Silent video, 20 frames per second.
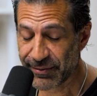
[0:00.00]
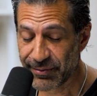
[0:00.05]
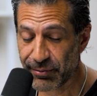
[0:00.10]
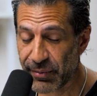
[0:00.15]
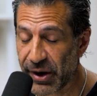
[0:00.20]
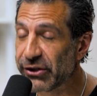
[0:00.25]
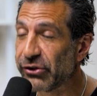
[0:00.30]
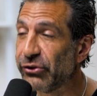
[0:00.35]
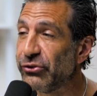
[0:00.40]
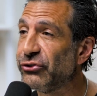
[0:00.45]

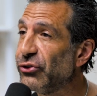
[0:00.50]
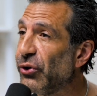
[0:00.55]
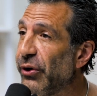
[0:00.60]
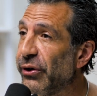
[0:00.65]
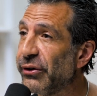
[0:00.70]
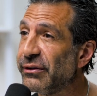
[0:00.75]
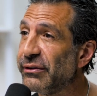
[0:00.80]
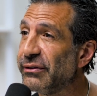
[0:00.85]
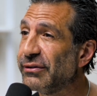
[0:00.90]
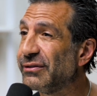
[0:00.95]
Michael
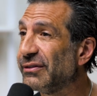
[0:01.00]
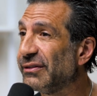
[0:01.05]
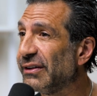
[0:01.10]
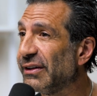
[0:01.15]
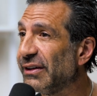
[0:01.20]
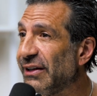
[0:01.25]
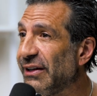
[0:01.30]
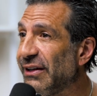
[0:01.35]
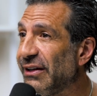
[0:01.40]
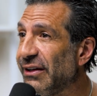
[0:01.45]
Jordan
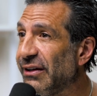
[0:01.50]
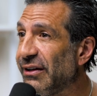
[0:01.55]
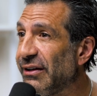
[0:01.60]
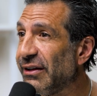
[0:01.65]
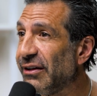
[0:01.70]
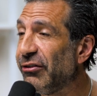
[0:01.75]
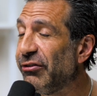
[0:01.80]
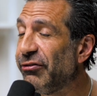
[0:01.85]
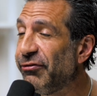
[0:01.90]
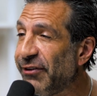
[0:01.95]

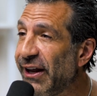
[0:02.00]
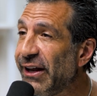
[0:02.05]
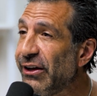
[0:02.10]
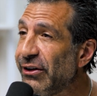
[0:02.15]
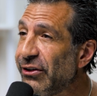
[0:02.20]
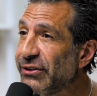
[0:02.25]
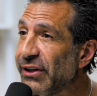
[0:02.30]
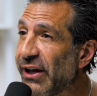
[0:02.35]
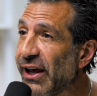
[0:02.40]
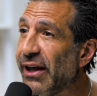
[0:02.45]

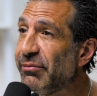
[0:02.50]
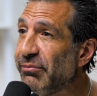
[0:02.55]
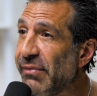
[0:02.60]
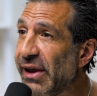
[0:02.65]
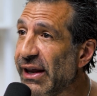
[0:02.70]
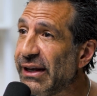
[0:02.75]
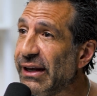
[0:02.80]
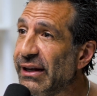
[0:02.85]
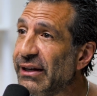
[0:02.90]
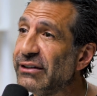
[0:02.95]
failed at
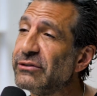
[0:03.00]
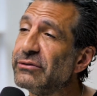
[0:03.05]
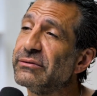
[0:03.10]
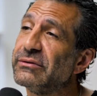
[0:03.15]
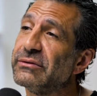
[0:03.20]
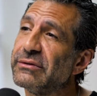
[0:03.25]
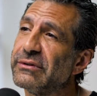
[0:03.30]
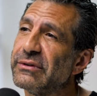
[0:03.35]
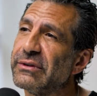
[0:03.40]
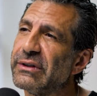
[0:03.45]
making
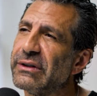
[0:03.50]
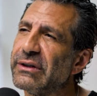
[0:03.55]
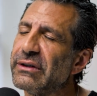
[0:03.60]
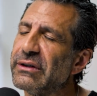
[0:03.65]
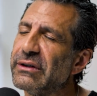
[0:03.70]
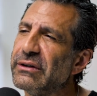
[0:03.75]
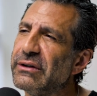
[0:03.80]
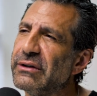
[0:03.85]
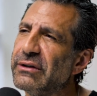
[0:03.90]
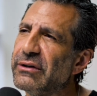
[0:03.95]

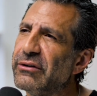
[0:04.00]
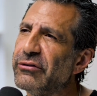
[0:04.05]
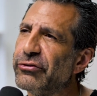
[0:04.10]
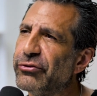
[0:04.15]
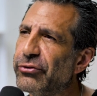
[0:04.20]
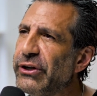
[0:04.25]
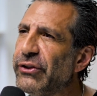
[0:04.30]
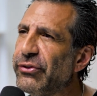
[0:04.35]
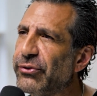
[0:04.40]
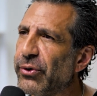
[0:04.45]

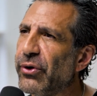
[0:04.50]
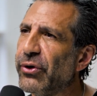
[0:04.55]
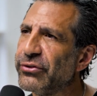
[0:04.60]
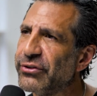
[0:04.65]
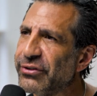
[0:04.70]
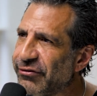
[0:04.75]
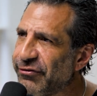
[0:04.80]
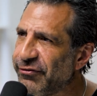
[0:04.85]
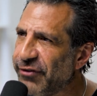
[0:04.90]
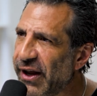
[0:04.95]
free
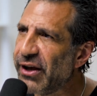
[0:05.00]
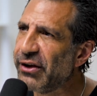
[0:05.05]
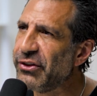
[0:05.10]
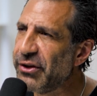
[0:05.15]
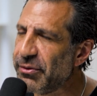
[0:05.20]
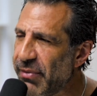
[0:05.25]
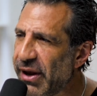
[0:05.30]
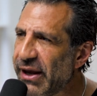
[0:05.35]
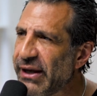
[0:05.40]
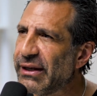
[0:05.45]
throws and failed
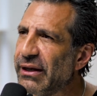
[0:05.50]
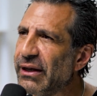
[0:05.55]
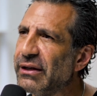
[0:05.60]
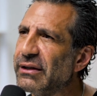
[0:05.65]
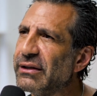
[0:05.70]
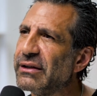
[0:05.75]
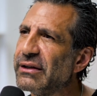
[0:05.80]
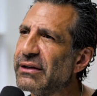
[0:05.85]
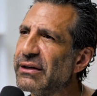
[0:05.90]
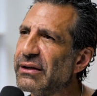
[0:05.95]
at making
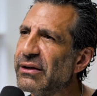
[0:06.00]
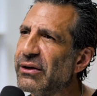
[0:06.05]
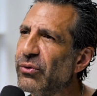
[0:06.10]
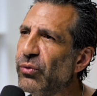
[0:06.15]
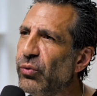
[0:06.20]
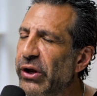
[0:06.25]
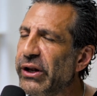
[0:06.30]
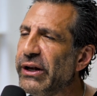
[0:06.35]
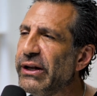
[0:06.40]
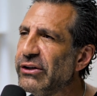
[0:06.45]

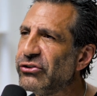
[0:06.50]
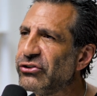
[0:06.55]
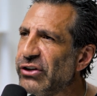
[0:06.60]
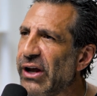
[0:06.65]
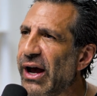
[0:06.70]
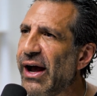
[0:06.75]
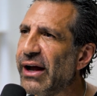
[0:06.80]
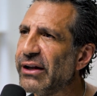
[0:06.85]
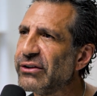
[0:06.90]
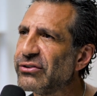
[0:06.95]
winning
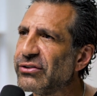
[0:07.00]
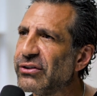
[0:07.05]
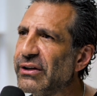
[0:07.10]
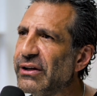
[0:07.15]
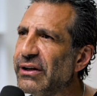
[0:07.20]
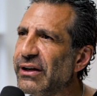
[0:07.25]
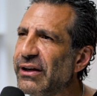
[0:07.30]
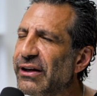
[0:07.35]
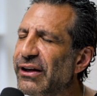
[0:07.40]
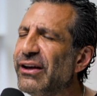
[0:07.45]
shots
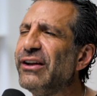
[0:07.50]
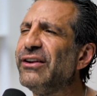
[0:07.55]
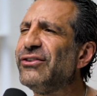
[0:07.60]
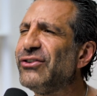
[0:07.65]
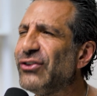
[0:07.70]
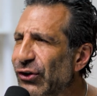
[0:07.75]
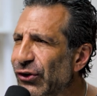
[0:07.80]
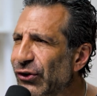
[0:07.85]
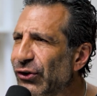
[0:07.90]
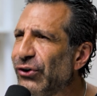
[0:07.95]

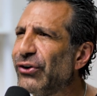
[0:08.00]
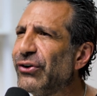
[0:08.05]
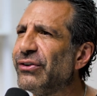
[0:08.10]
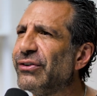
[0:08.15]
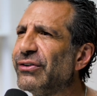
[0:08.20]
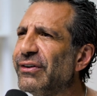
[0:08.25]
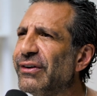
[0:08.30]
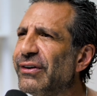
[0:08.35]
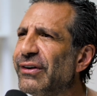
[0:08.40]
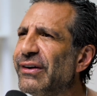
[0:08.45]
until
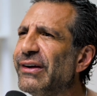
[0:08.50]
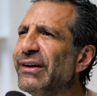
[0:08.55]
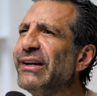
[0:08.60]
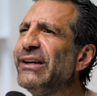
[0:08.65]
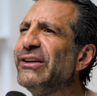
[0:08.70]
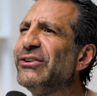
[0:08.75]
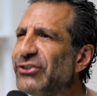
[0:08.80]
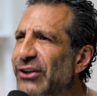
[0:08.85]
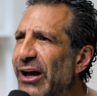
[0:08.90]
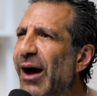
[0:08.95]

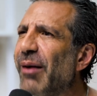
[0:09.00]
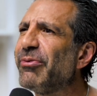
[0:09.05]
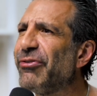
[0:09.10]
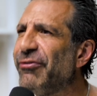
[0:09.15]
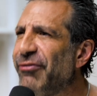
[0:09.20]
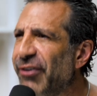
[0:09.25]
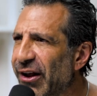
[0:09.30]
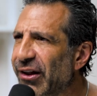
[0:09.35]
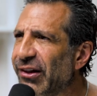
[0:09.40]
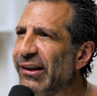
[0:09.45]
he stopped
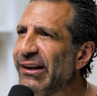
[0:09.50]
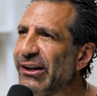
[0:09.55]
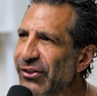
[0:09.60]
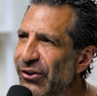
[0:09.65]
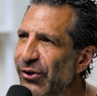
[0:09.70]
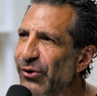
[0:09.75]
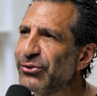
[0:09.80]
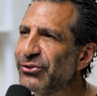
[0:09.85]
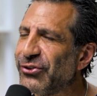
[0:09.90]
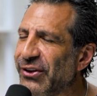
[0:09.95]
failing at
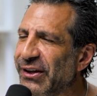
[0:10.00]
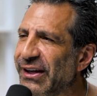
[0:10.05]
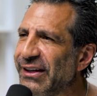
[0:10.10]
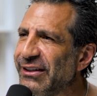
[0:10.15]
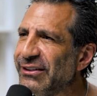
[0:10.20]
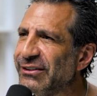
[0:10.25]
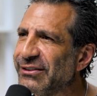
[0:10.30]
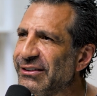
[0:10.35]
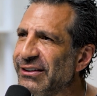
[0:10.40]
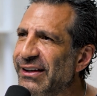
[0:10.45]
those
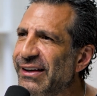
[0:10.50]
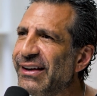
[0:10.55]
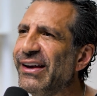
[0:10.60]
things.